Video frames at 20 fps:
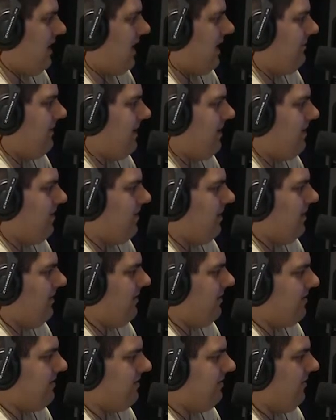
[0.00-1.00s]
I mean,
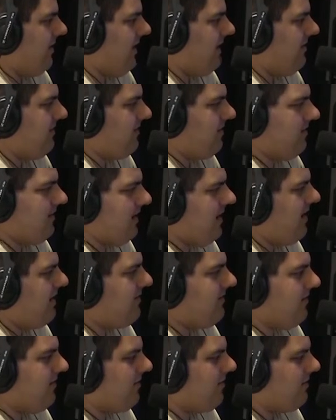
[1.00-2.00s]
goodness gracious. He
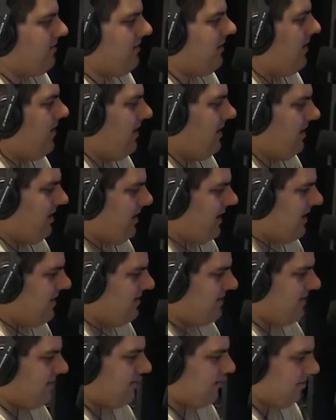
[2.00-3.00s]
just
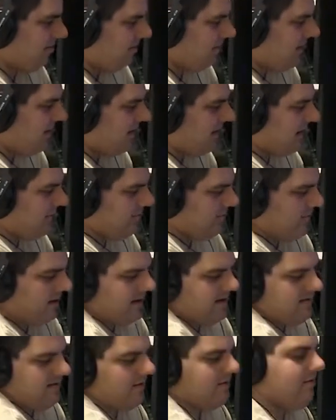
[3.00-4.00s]
he just lit up
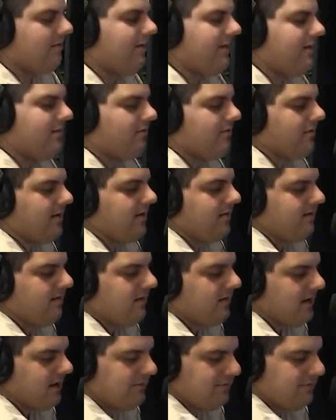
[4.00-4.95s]
Rochester like crazy.